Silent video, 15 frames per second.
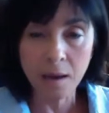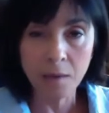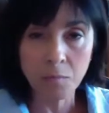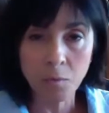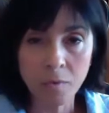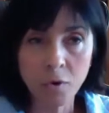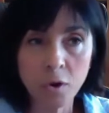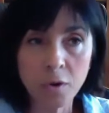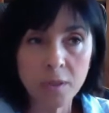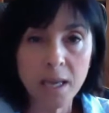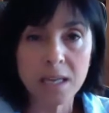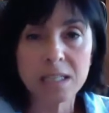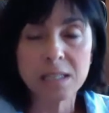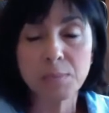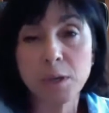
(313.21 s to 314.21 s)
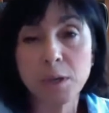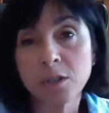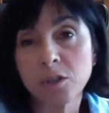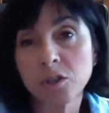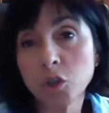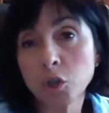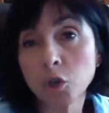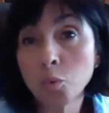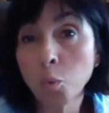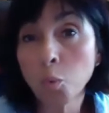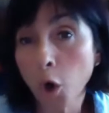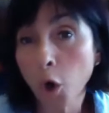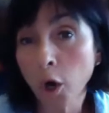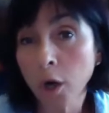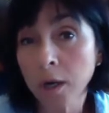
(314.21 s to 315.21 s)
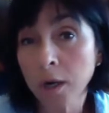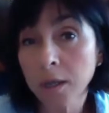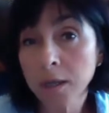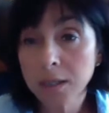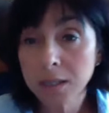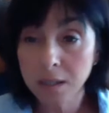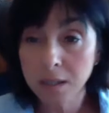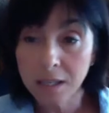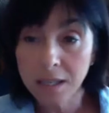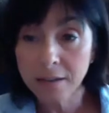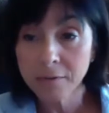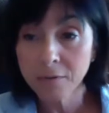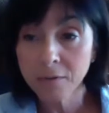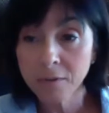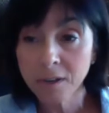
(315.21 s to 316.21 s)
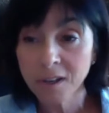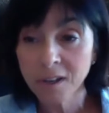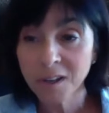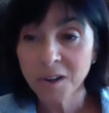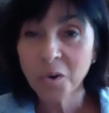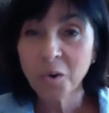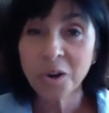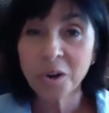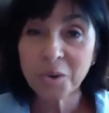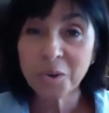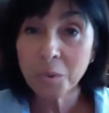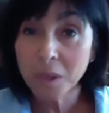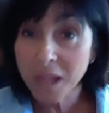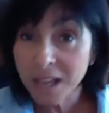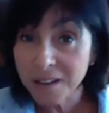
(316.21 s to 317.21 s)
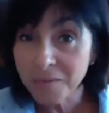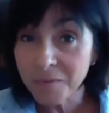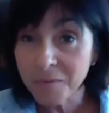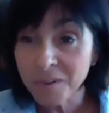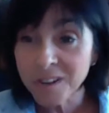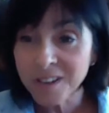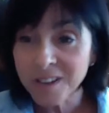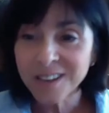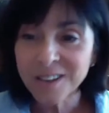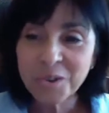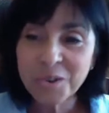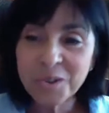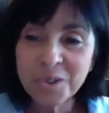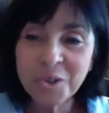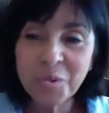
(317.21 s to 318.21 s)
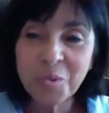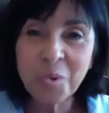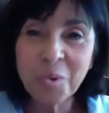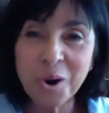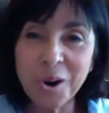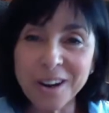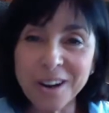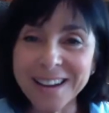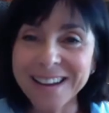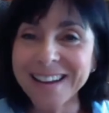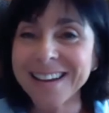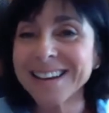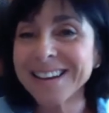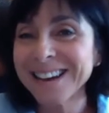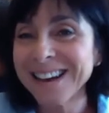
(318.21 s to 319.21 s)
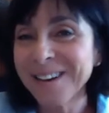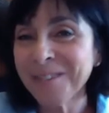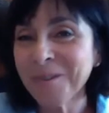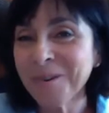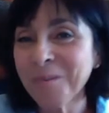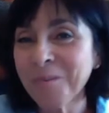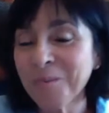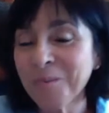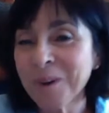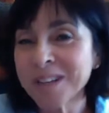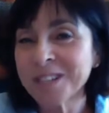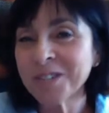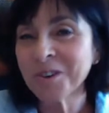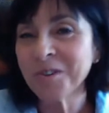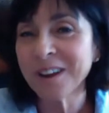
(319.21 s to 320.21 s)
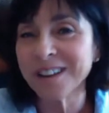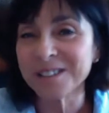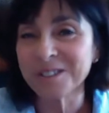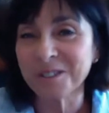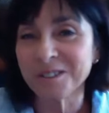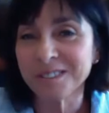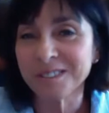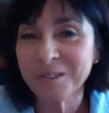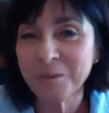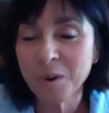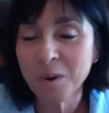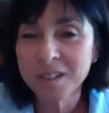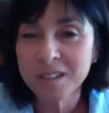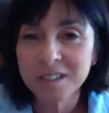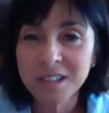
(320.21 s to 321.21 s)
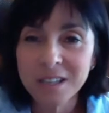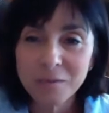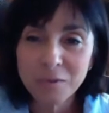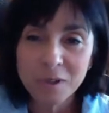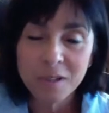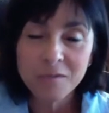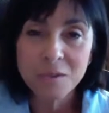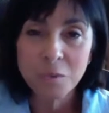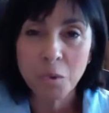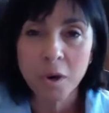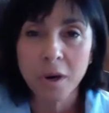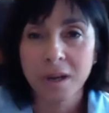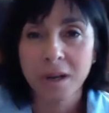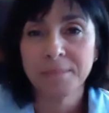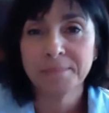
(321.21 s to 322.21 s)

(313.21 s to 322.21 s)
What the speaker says: We've heard that expression, do you work to live or do you live to work? What's your answer? Do you work to live or live to work?